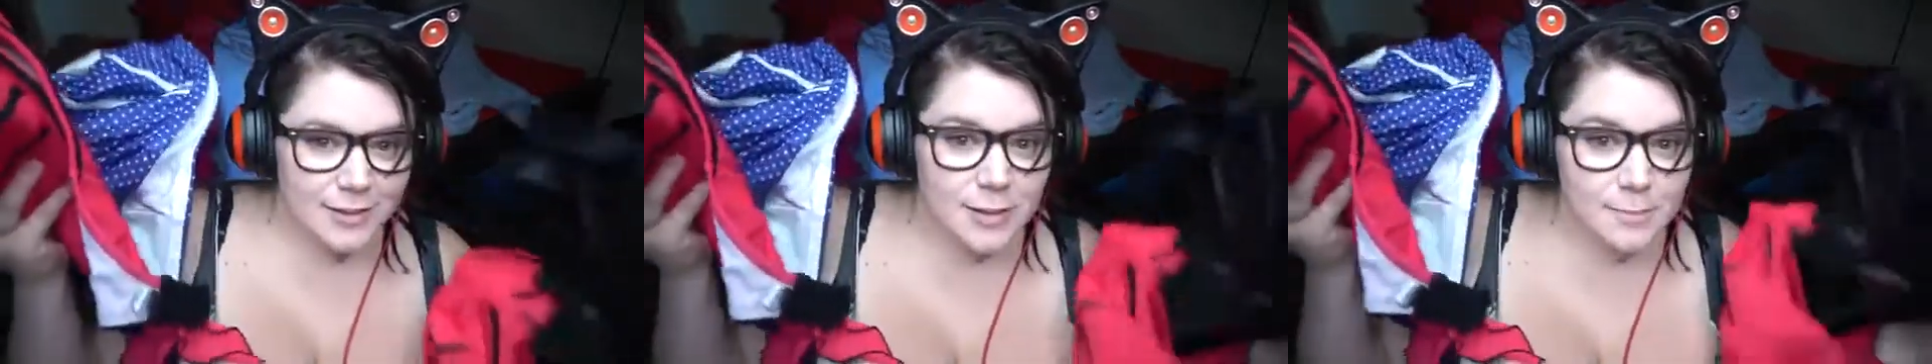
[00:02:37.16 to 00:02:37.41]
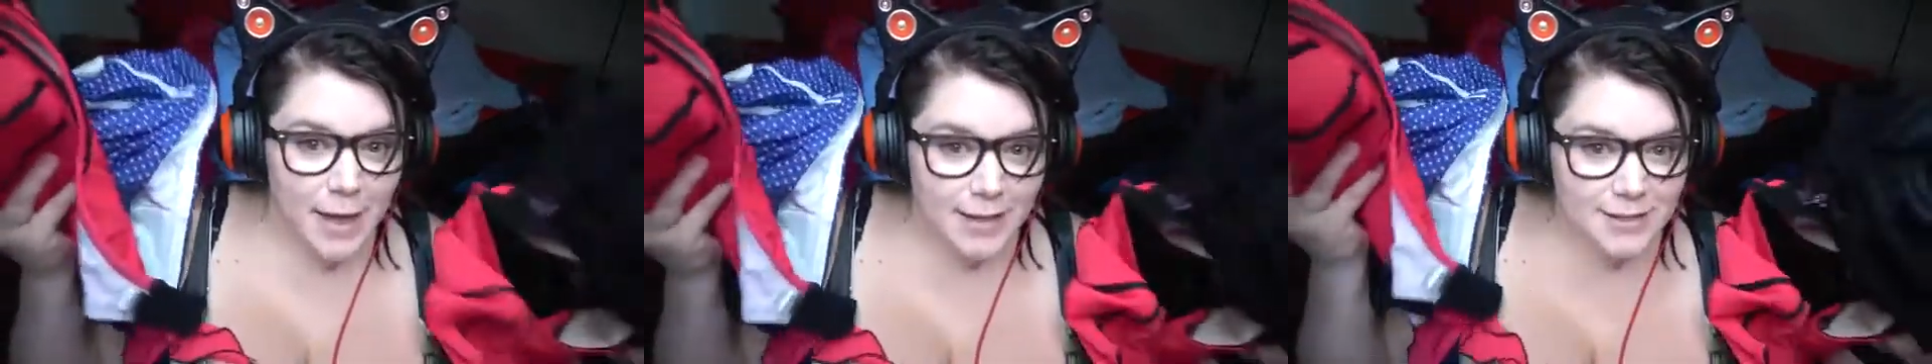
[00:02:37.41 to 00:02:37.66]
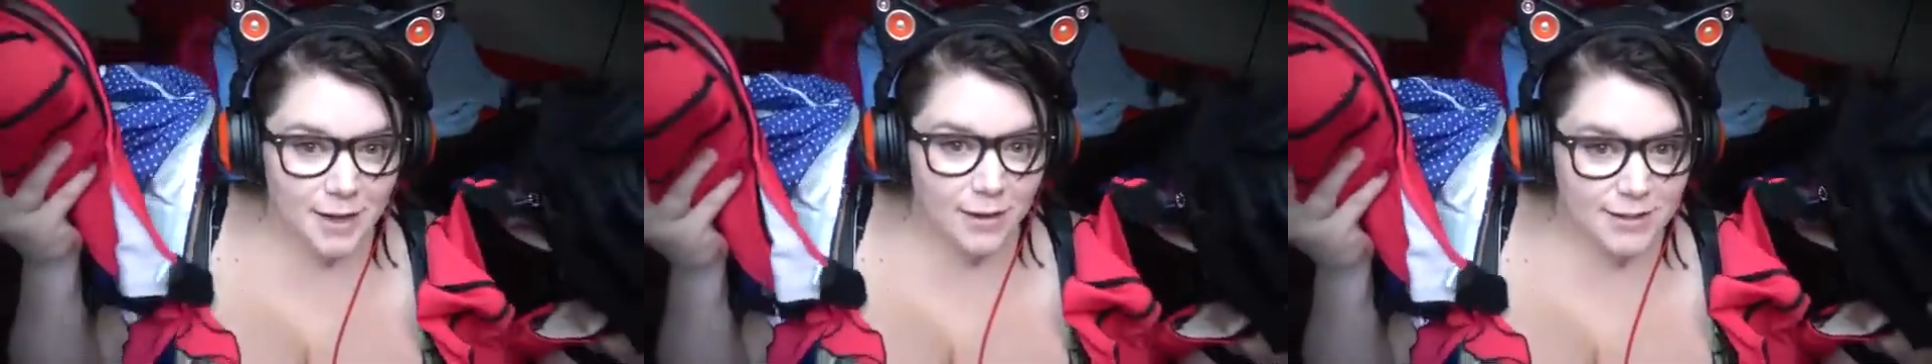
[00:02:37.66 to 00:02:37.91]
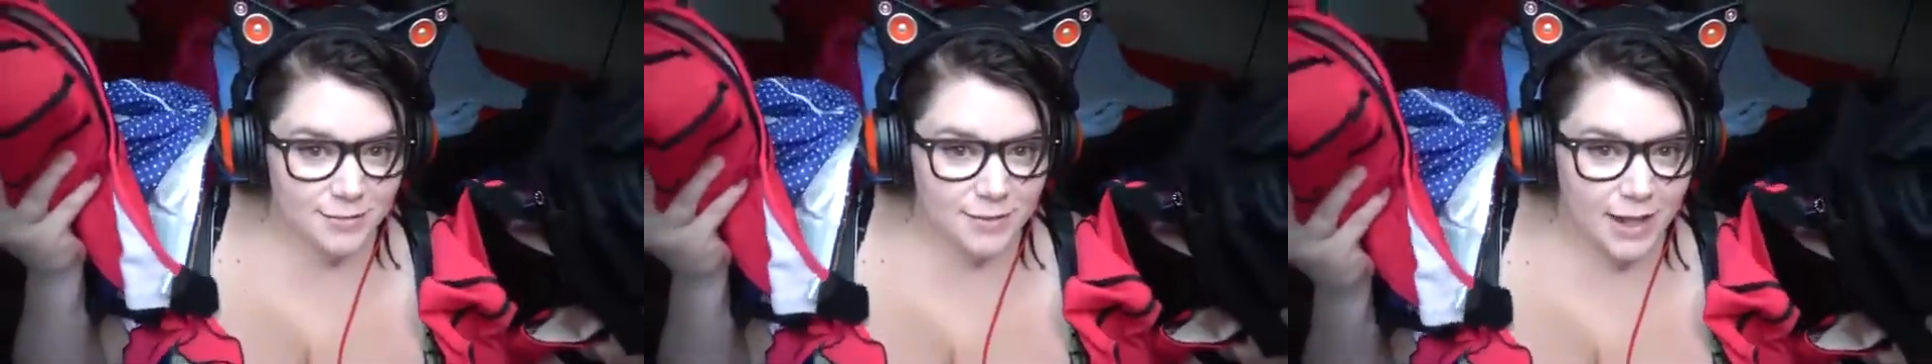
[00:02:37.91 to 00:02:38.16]
the best
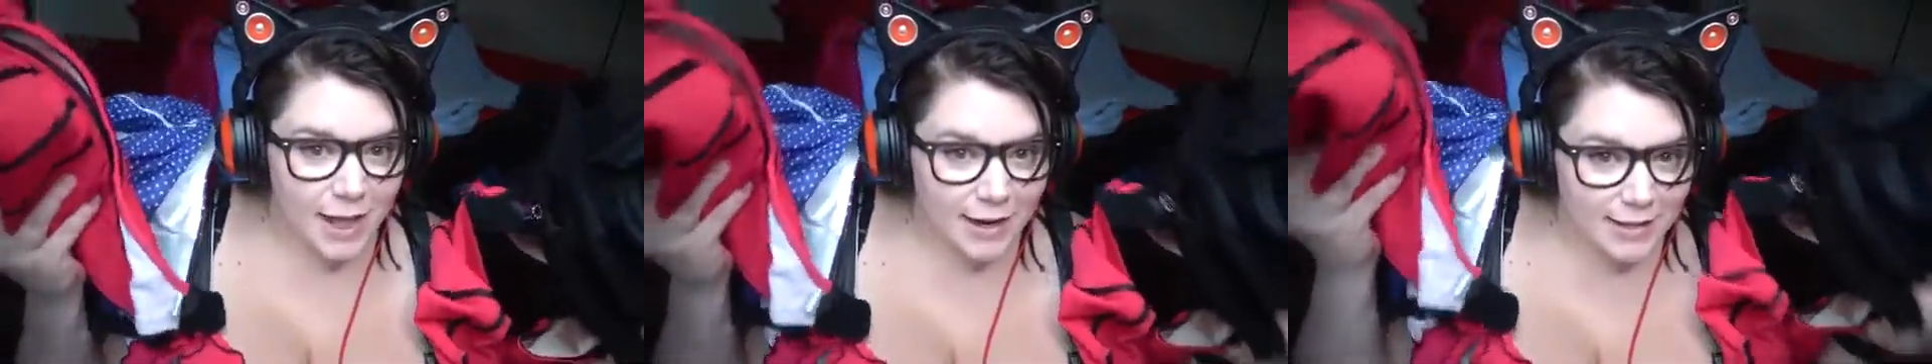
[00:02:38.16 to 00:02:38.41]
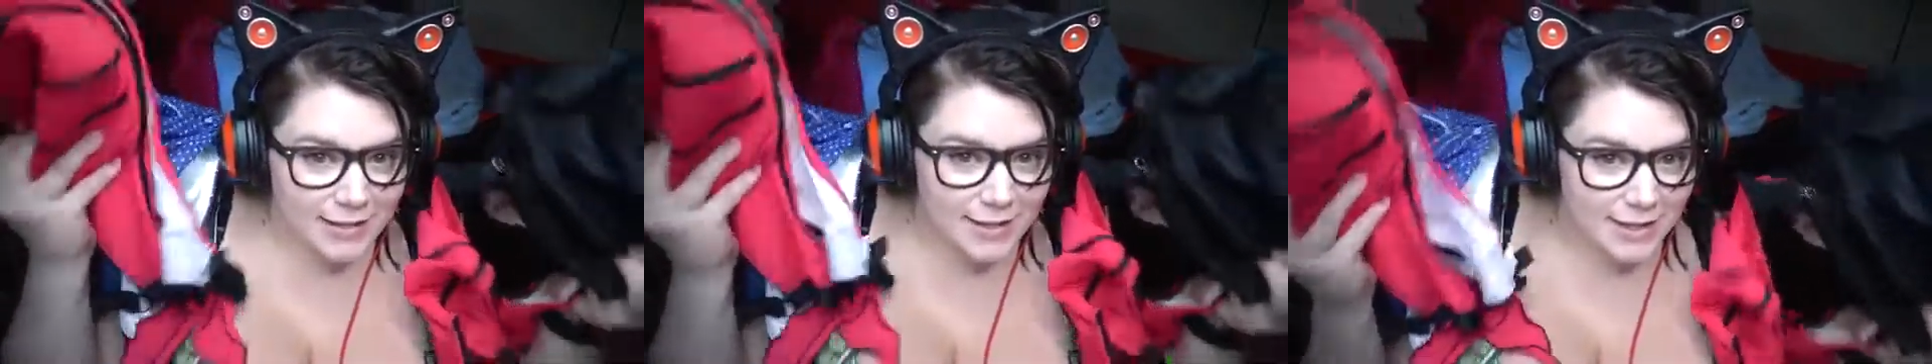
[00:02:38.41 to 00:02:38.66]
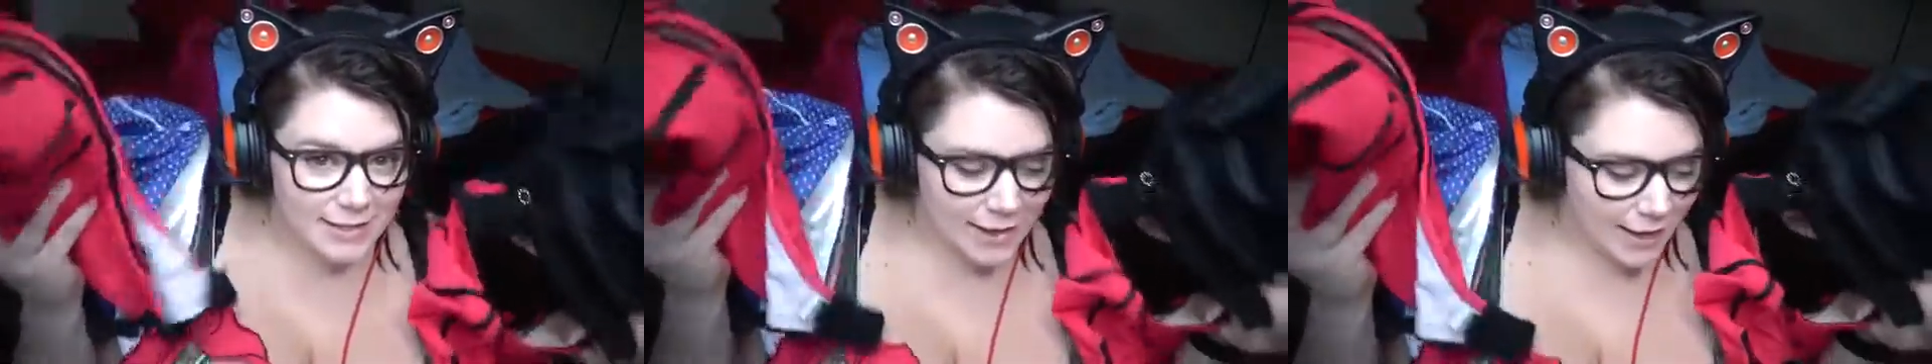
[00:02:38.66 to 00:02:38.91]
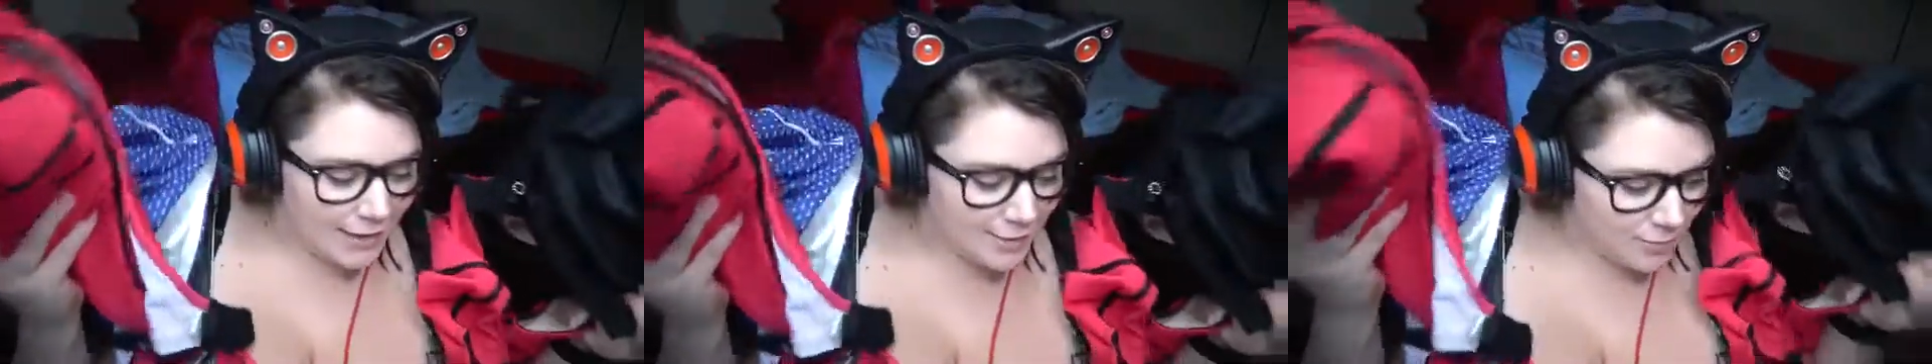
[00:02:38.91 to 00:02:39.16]
answer for that is these
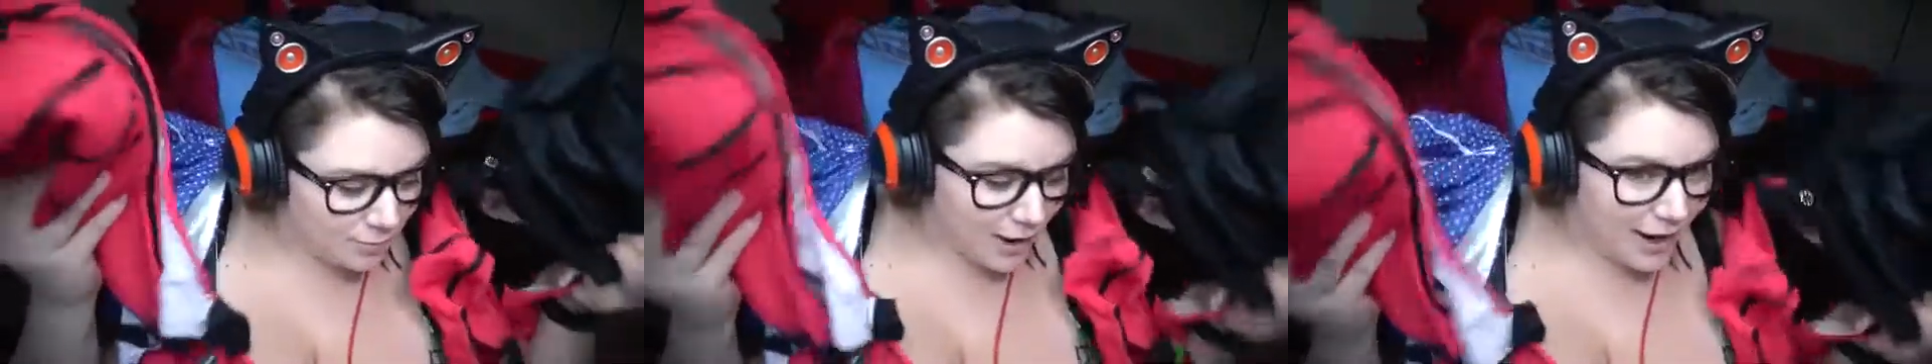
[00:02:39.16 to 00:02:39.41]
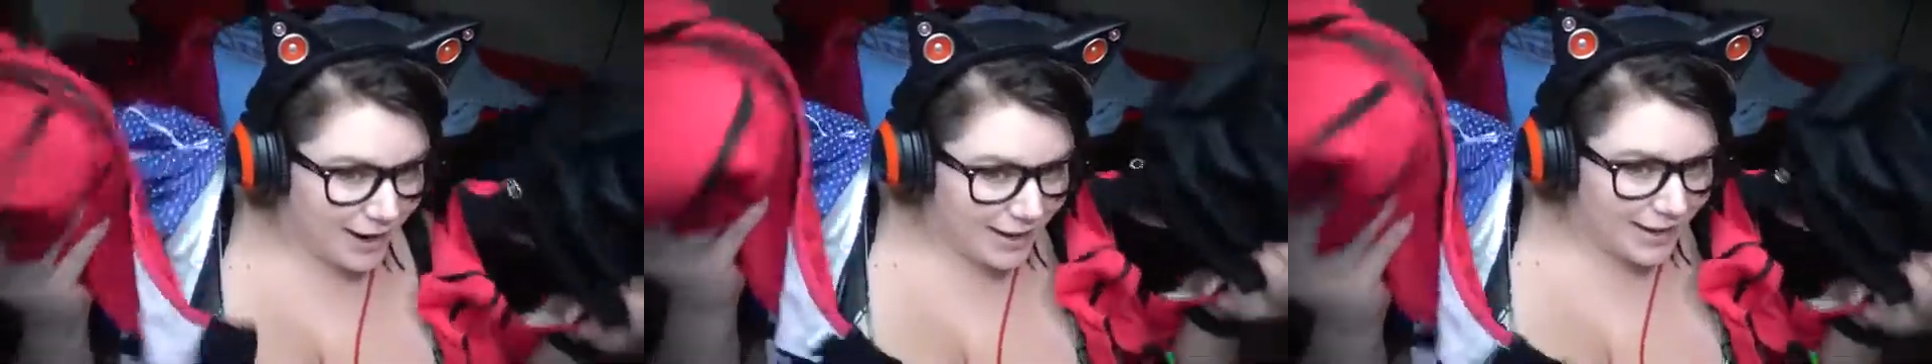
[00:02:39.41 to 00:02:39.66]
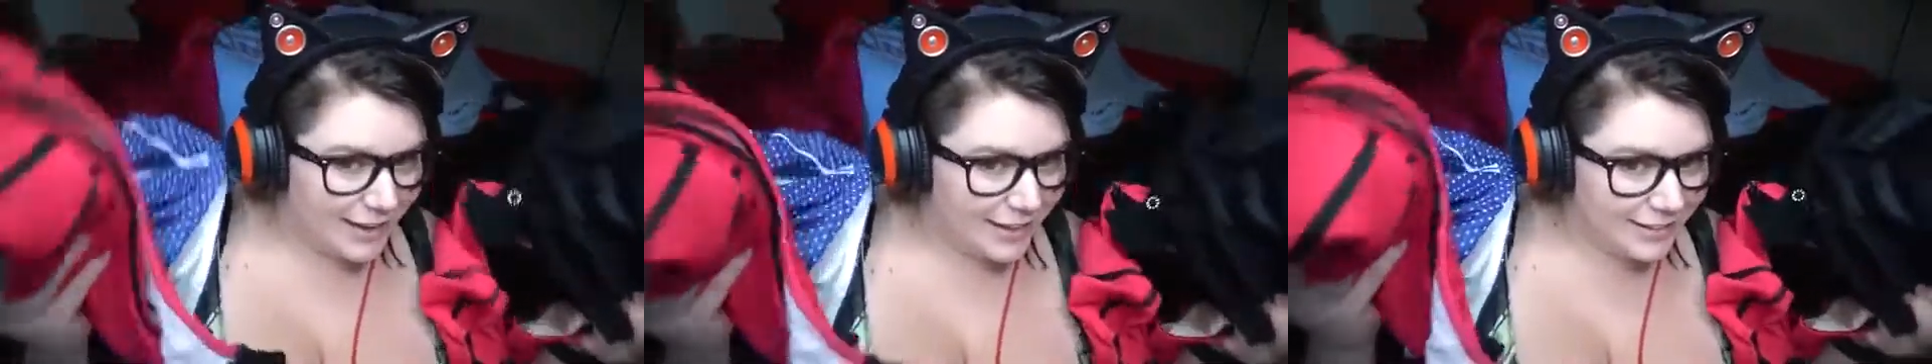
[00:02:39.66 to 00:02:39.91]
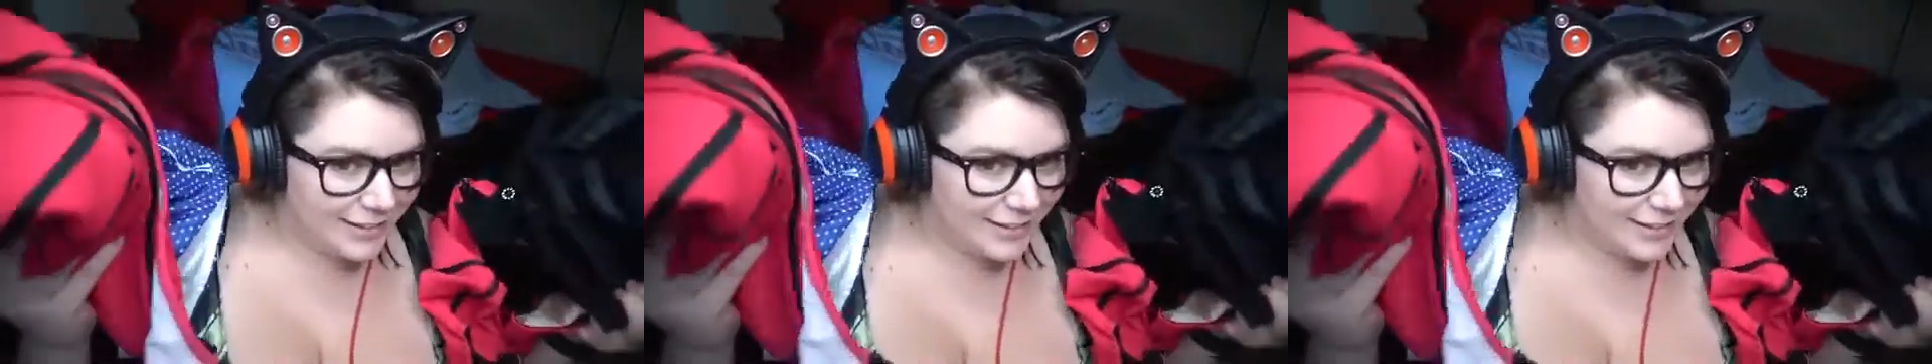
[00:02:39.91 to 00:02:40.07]
guys right here.